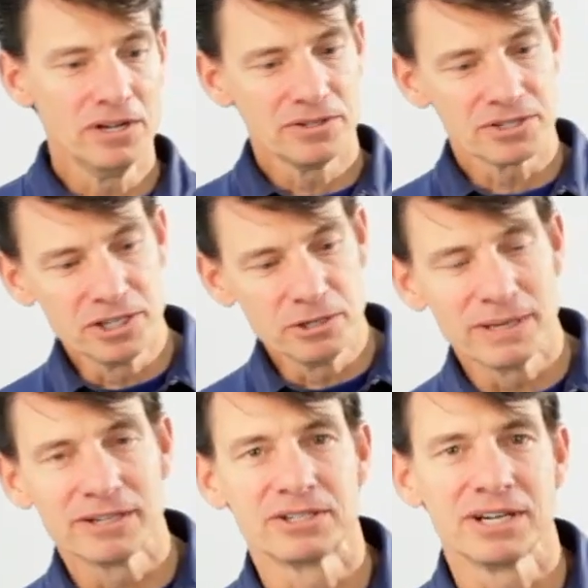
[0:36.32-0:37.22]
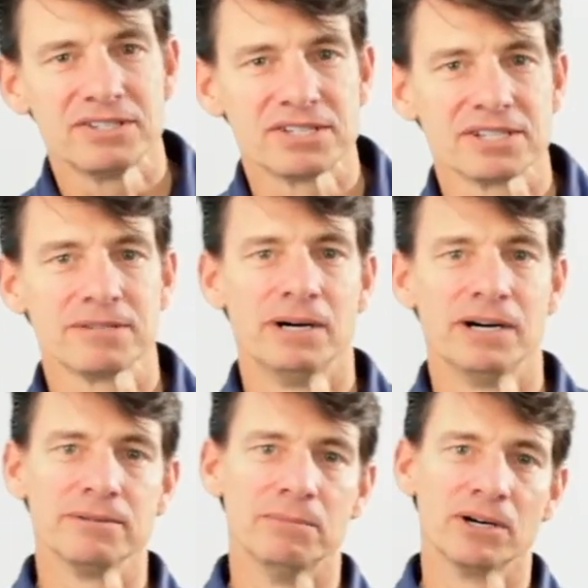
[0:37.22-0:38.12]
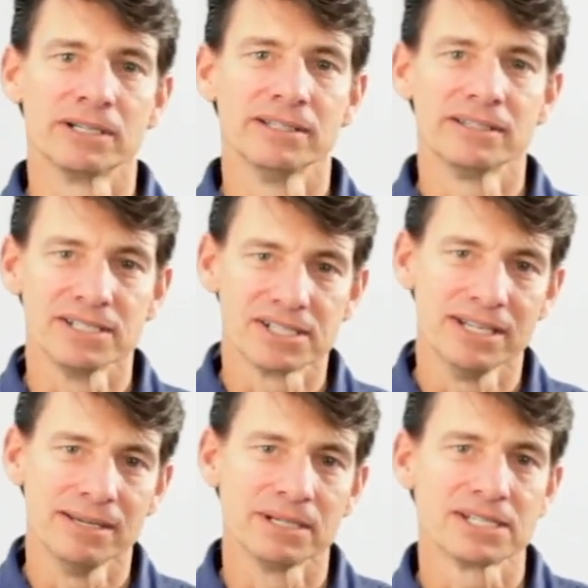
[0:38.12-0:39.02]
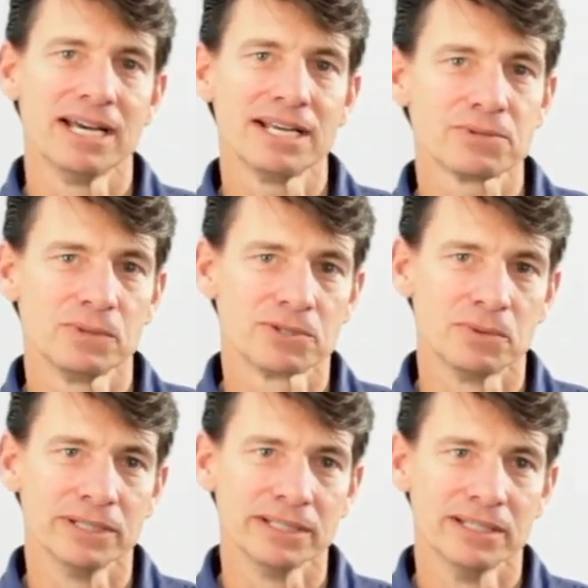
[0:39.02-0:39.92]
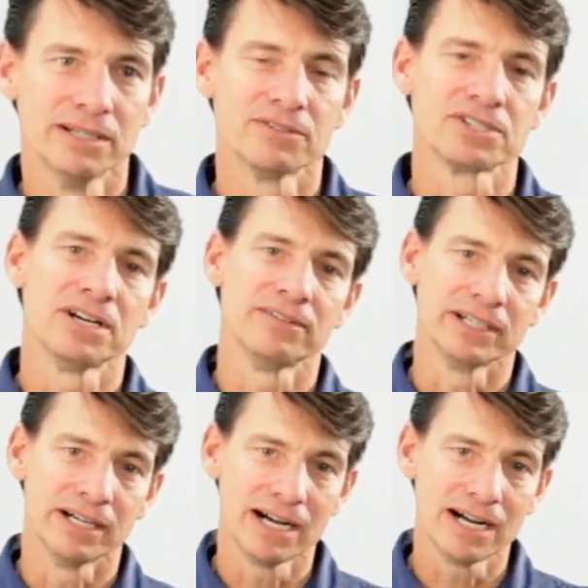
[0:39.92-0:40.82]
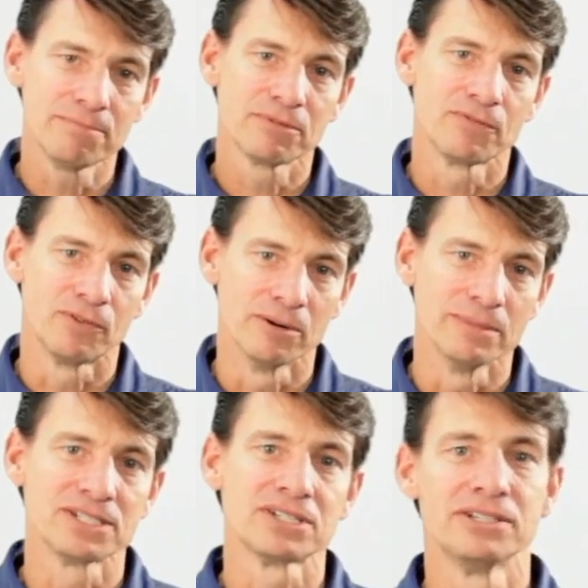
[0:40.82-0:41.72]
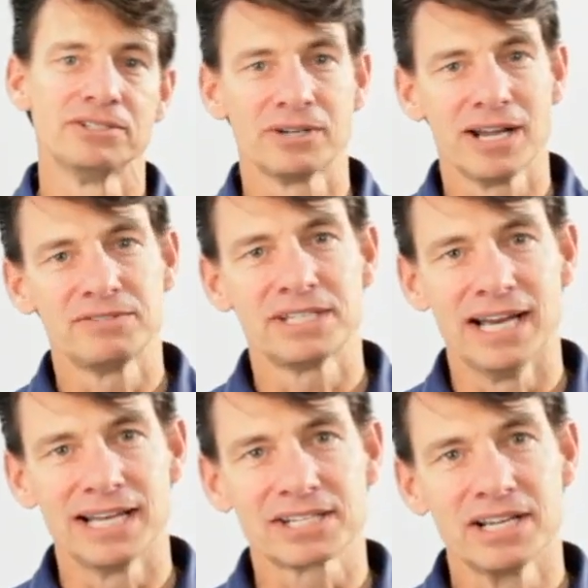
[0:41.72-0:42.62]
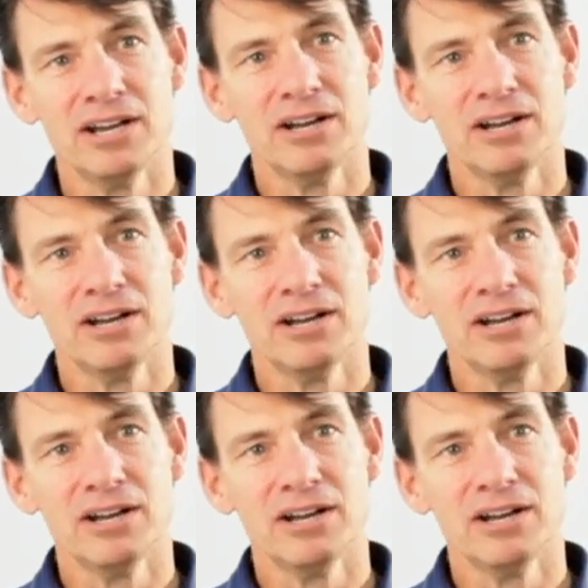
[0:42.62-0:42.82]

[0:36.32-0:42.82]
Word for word: There's no better drive system on the market than SINAMICS S one twenty for solving high performance drives tasks